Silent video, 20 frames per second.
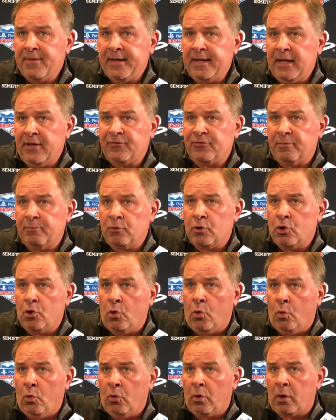has some
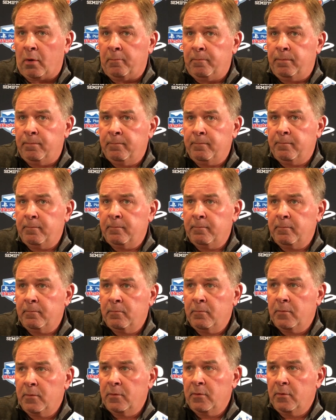core
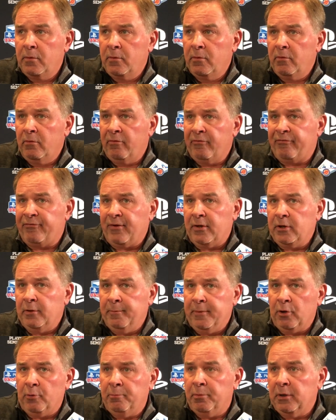
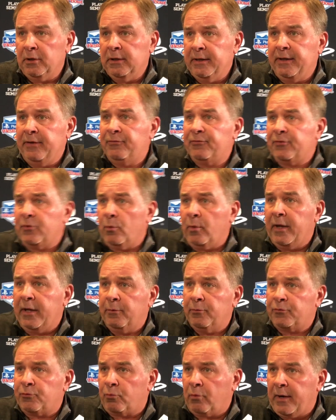fundamental beliefs, the way he
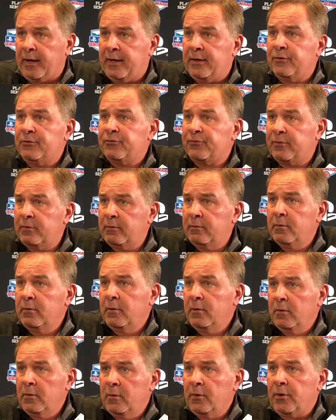was raised,
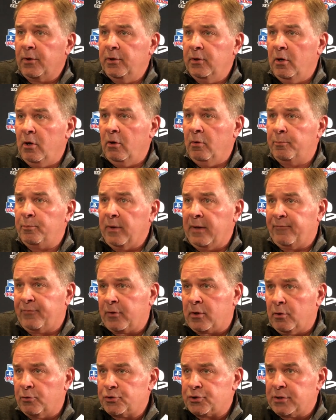playing for
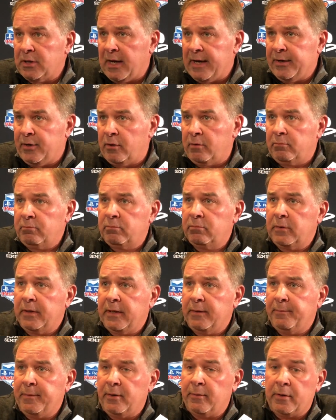Coach Snyder
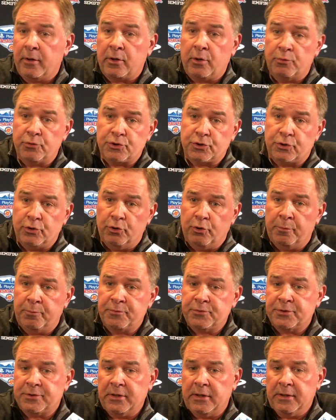and being around Coach
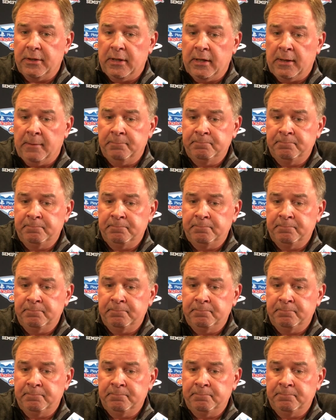Stoops and